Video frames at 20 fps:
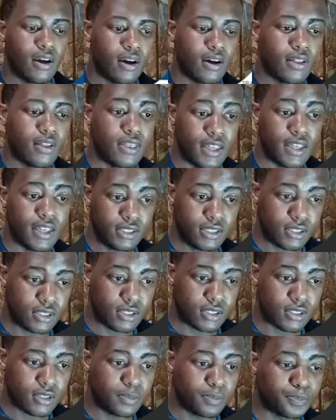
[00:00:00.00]

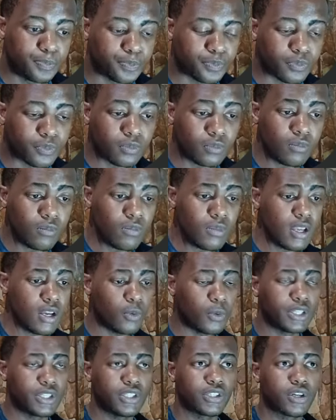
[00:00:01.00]
this,
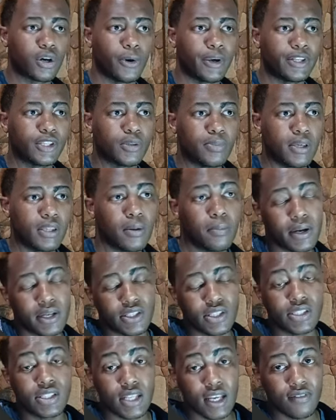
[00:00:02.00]
which is going to be the
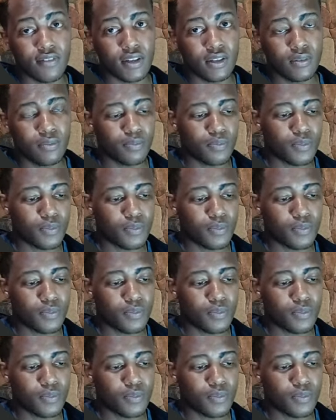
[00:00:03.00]
budget saver.